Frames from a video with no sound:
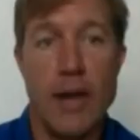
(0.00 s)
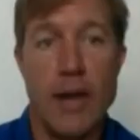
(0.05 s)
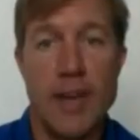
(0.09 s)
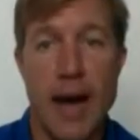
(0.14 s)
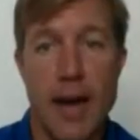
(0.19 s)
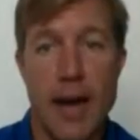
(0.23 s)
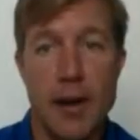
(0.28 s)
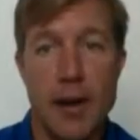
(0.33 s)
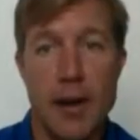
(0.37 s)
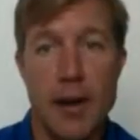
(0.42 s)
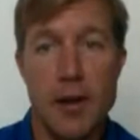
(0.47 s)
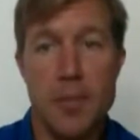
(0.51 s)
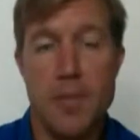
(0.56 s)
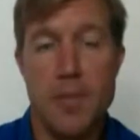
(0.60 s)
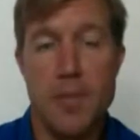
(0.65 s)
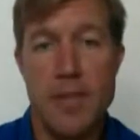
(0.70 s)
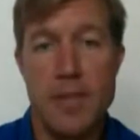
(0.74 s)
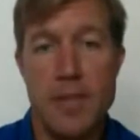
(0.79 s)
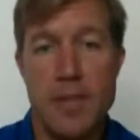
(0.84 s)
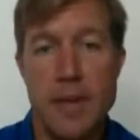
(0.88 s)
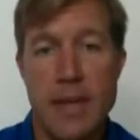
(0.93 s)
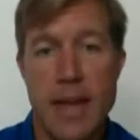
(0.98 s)
I titled it
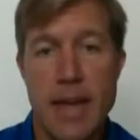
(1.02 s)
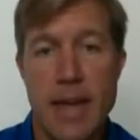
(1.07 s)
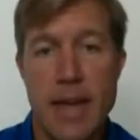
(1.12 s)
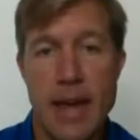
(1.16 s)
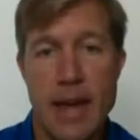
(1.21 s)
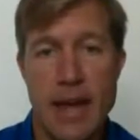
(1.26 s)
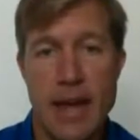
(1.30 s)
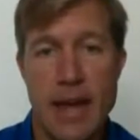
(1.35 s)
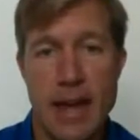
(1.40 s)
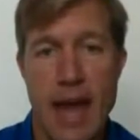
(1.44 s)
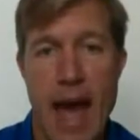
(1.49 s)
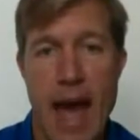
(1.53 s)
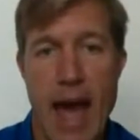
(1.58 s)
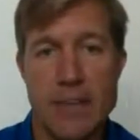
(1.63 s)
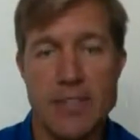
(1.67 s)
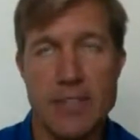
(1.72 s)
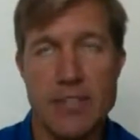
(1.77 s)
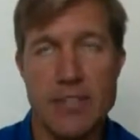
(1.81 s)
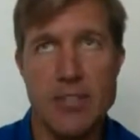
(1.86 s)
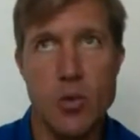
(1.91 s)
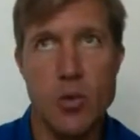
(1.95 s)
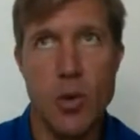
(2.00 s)
in the beginning. It
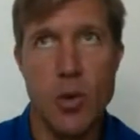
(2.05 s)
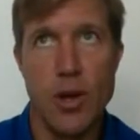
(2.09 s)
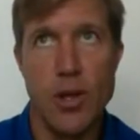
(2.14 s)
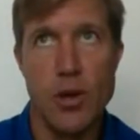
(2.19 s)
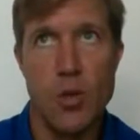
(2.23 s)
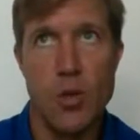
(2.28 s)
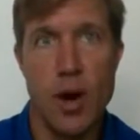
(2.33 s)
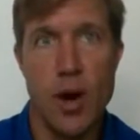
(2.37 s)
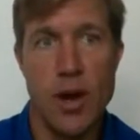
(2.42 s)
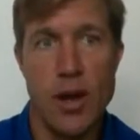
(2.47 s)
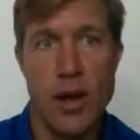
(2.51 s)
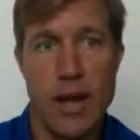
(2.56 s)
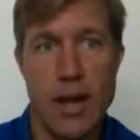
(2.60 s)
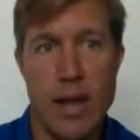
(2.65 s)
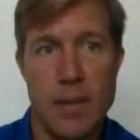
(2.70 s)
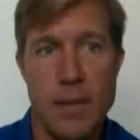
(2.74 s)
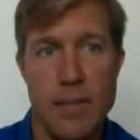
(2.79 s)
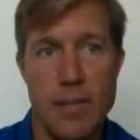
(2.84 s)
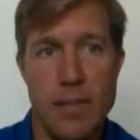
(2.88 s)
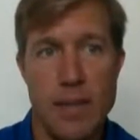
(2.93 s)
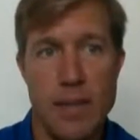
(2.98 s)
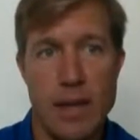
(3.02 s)
asks you what you want to
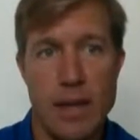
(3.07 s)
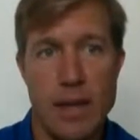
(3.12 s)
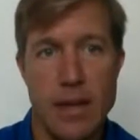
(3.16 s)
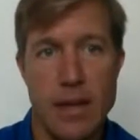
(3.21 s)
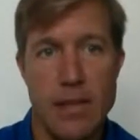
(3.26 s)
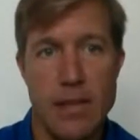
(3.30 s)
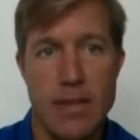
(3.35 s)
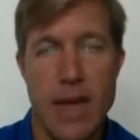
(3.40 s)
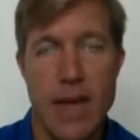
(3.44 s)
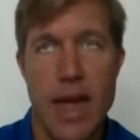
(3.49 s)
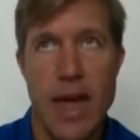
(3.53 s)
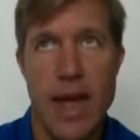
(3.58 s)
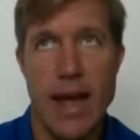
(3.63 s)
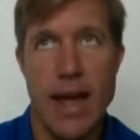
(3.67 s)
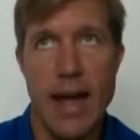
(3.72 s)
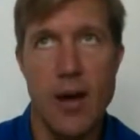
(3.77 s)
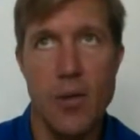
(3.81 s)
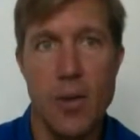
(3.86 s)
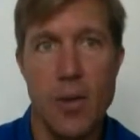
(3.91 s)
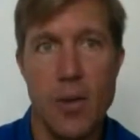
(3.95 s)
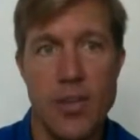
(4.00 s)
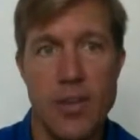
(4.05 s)
name the
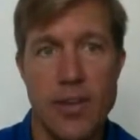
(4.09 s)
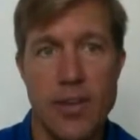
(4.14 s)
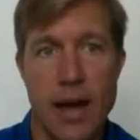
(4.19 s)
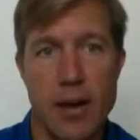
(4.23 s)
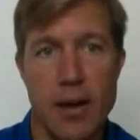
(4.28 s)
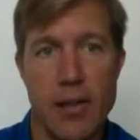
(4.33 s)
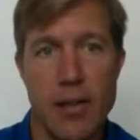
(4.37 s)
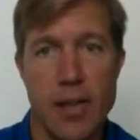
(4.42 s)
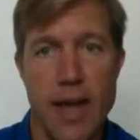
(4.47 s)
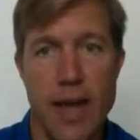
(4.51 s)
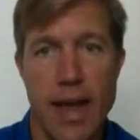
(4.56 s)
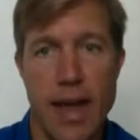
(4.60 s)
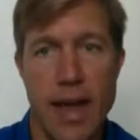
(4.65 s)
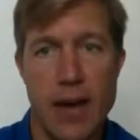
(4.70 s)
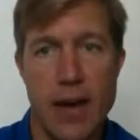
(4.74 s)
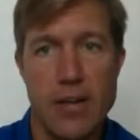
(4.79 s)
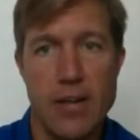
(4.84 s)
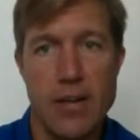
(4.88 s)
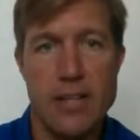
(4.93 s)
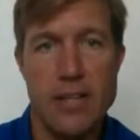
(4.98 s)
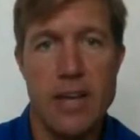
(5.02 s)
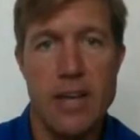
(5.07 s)
Hangout, what the title of the
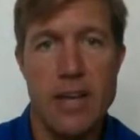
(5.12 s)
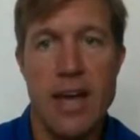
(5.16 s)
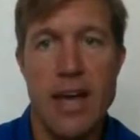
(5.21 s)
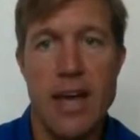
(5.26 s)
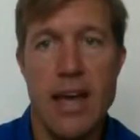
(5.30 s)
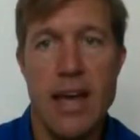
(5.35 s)
Hangout is,